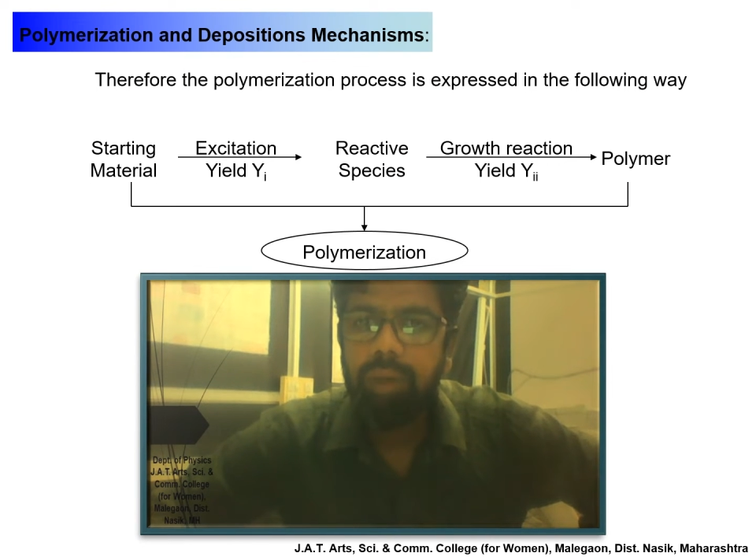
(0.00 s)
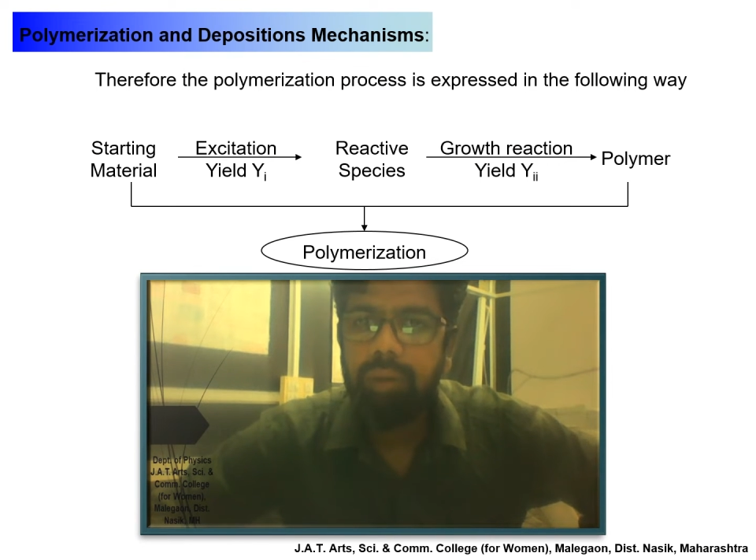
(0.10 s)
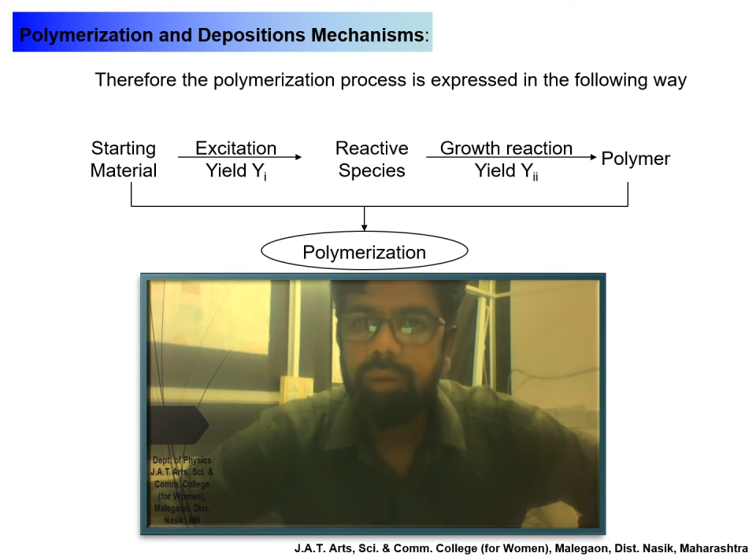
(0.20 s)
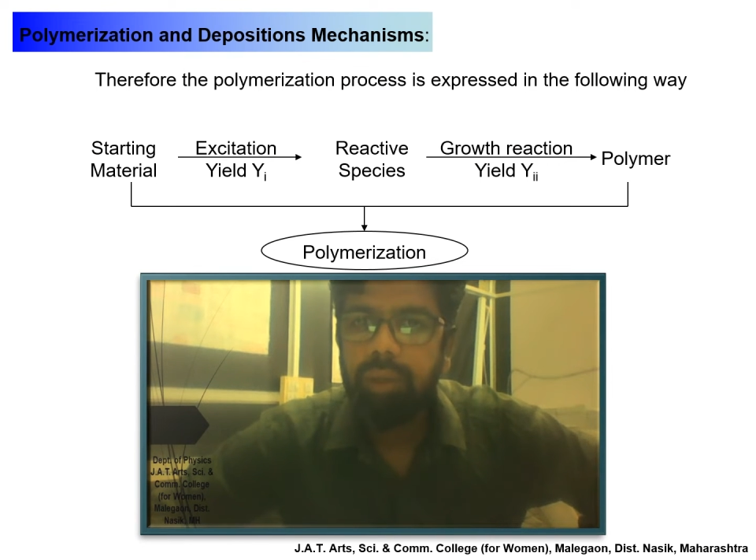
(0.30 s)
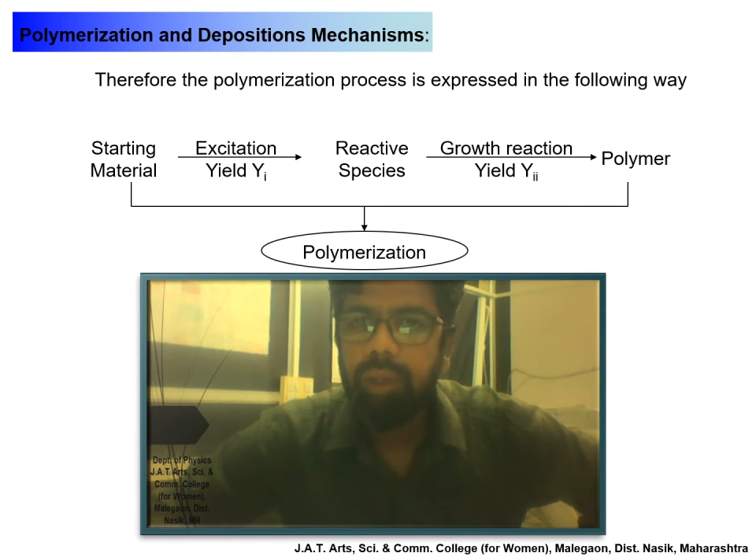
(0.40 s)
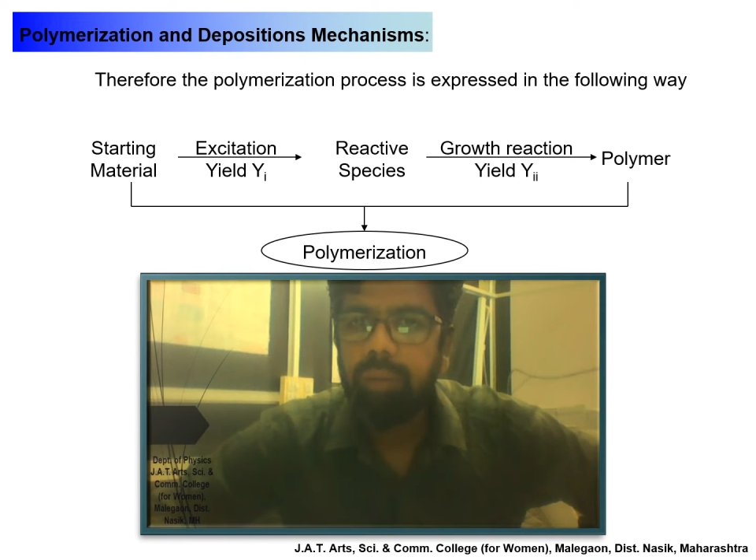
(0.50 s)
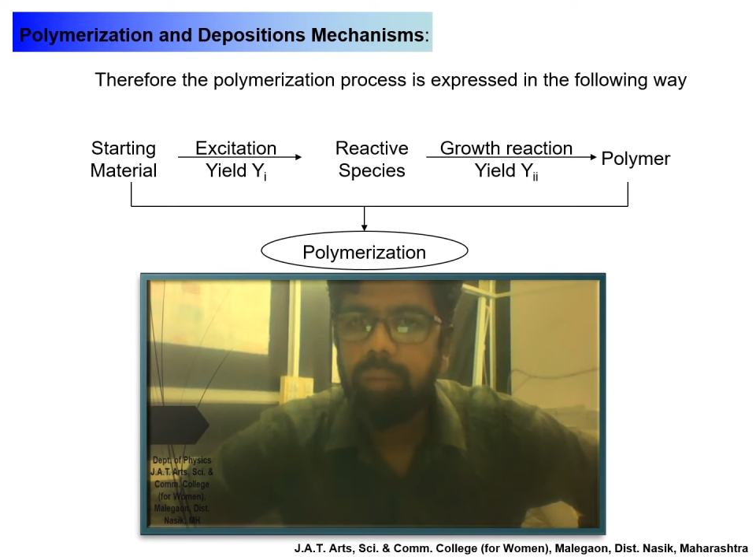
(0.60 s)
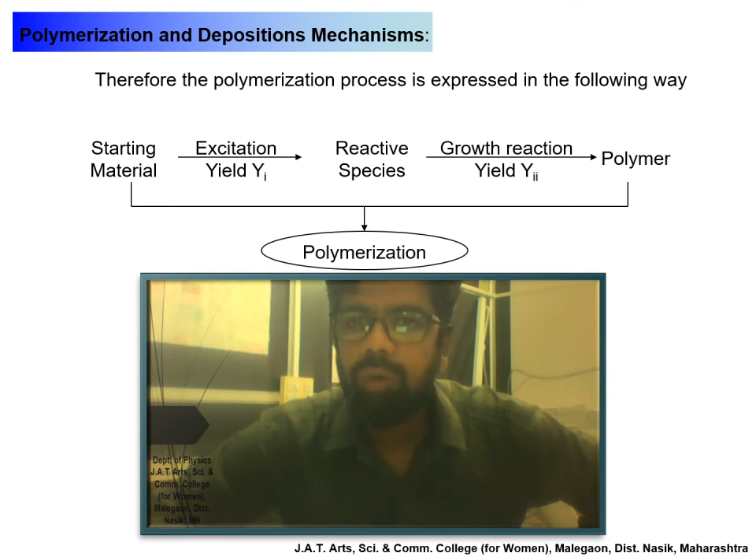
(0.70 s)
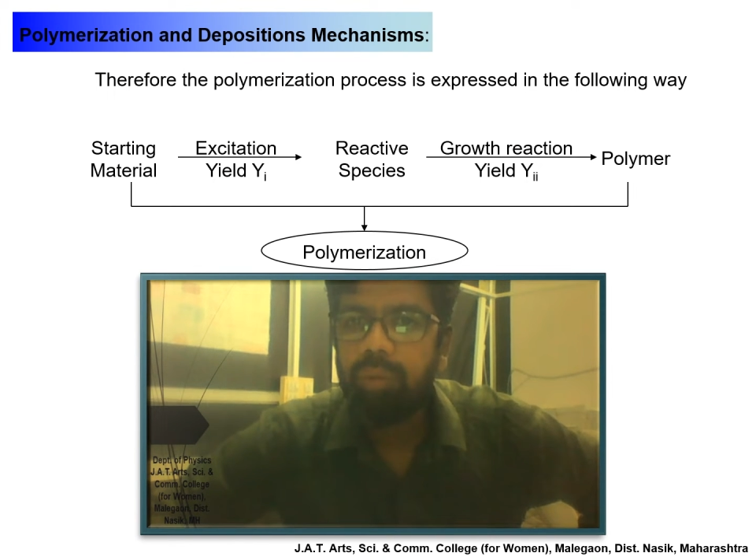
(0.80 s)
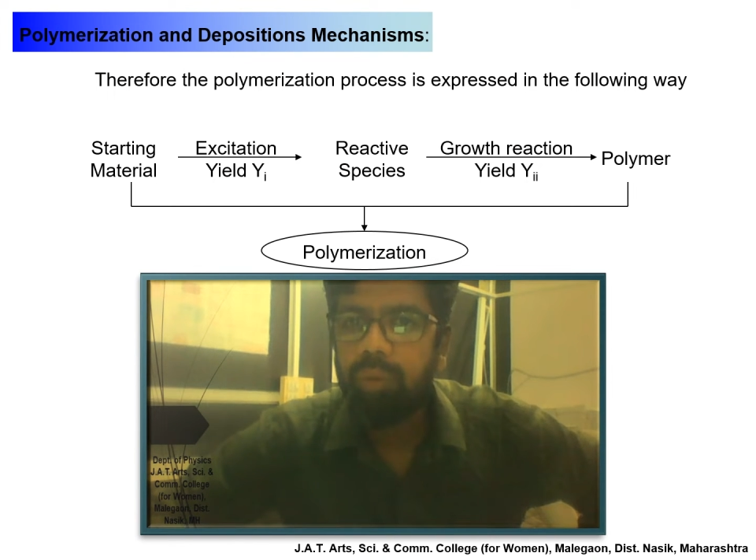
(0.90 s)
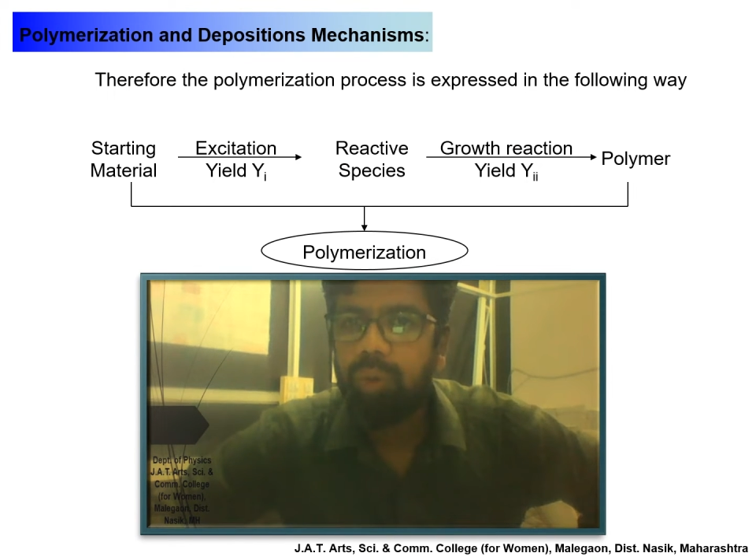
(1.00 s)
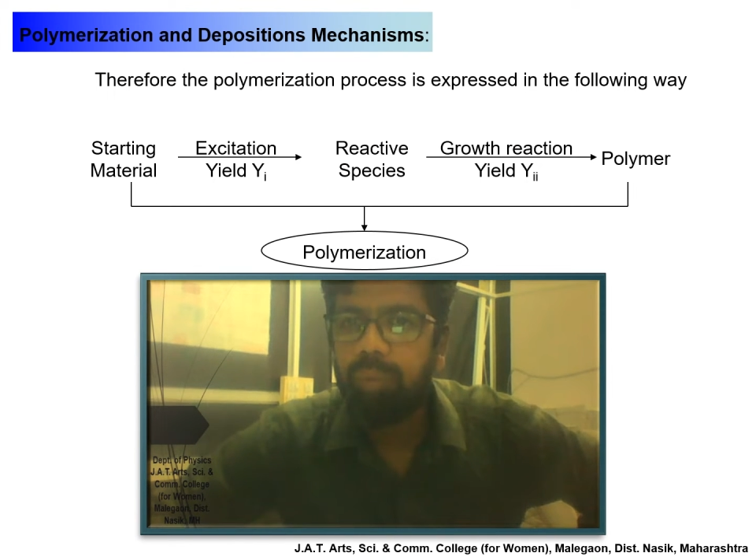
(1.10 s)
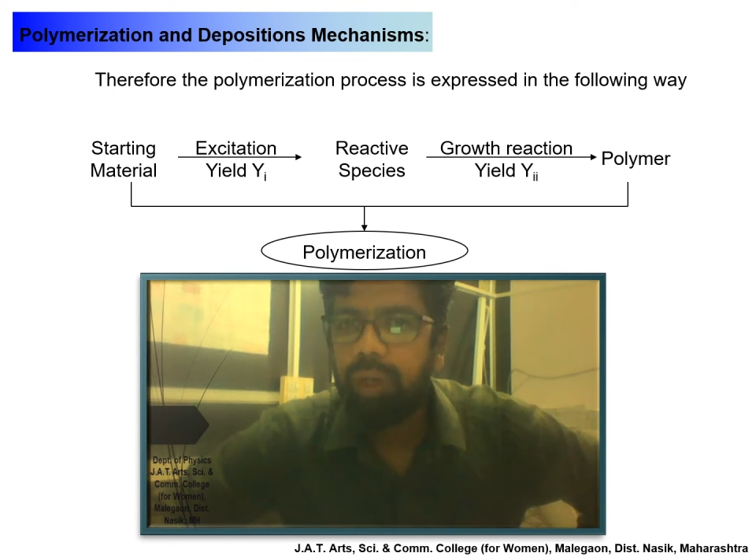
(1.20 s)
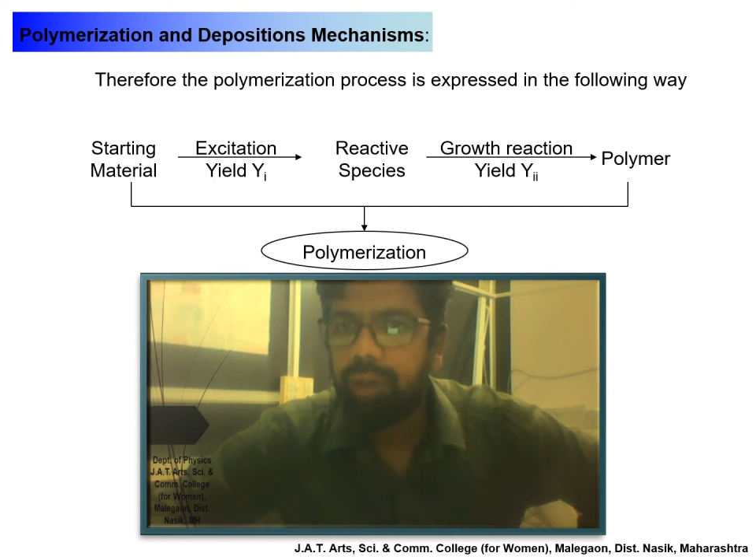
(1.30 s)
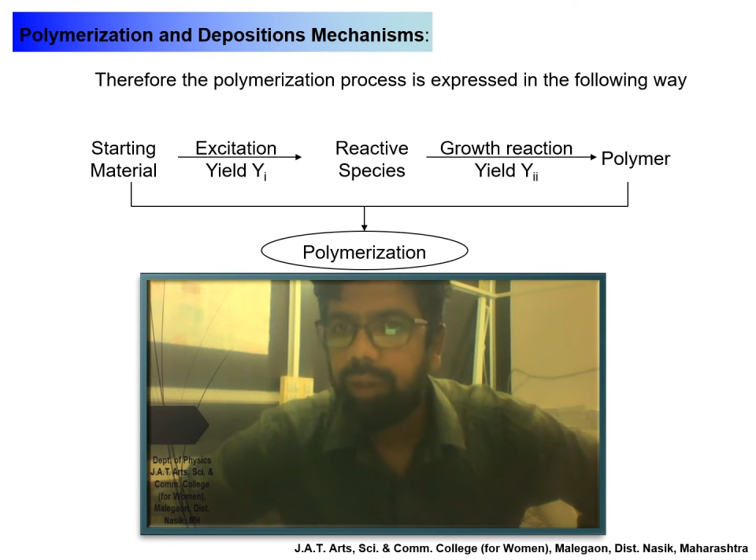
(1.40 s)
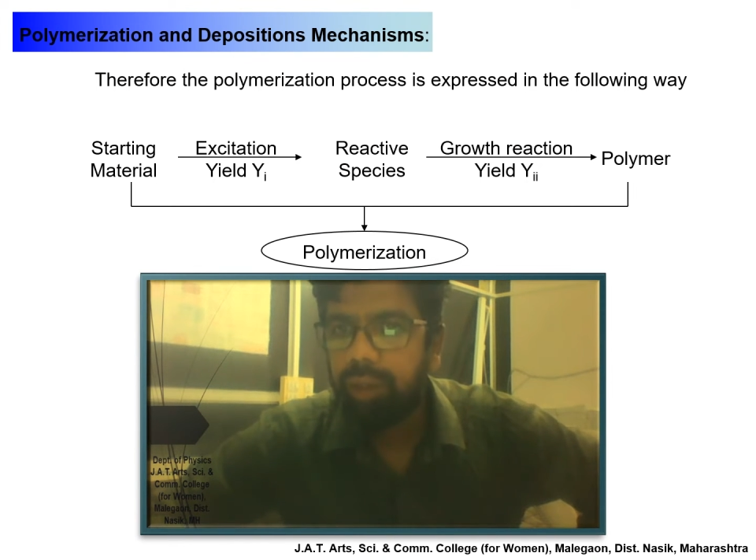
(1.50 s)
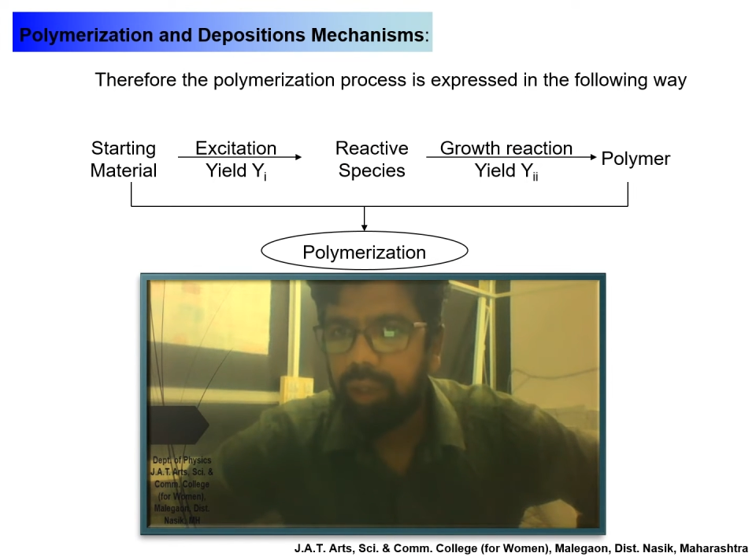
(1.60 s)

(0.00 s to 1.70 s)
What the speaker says: we are talking about monomer,